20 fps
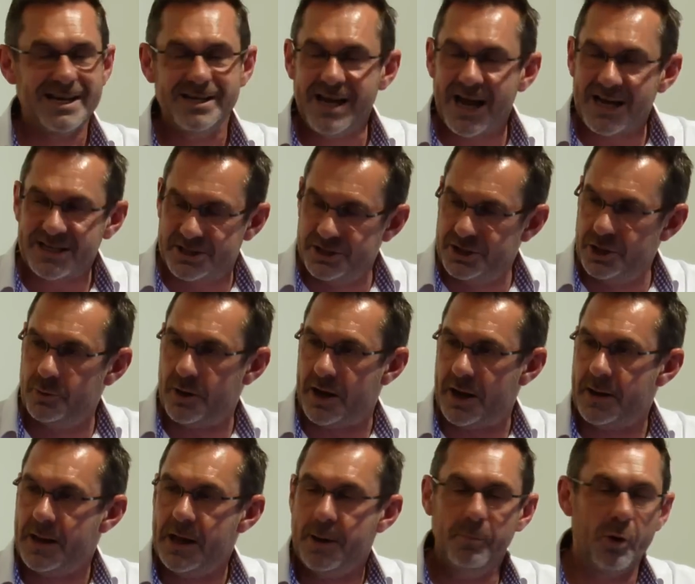Yes, do
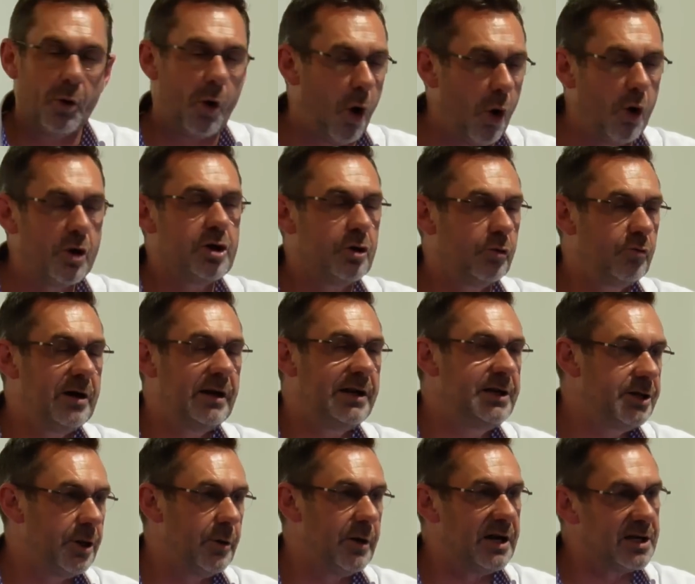it. But all you're really
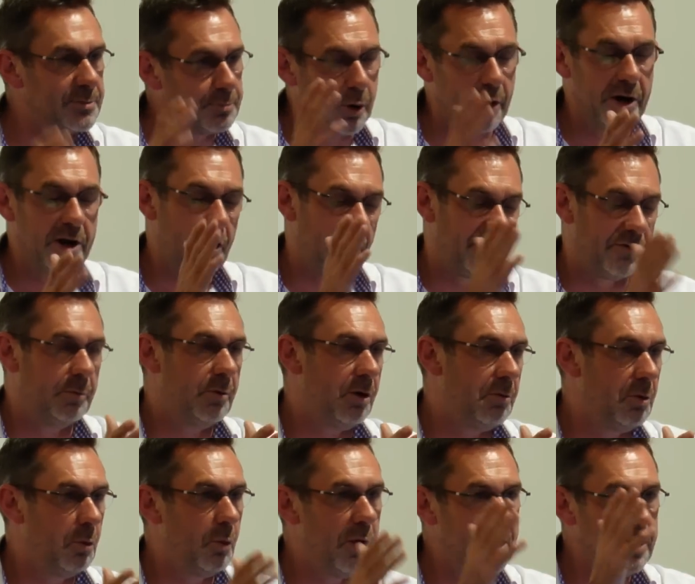doing is putting off the
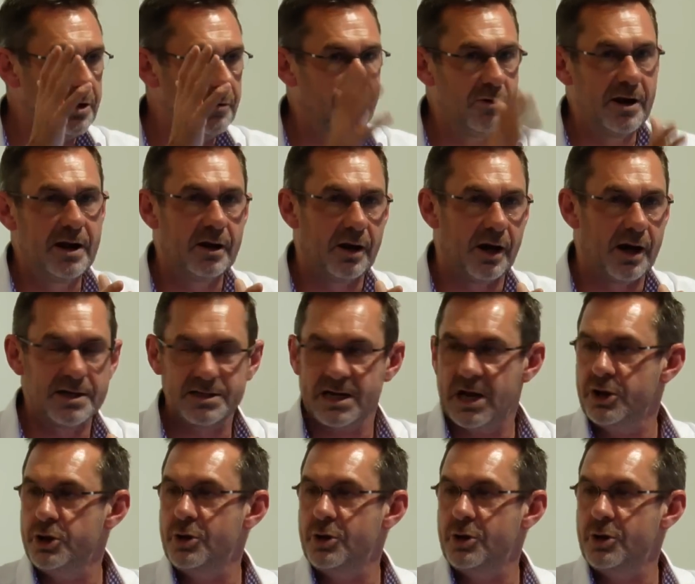moment where you realise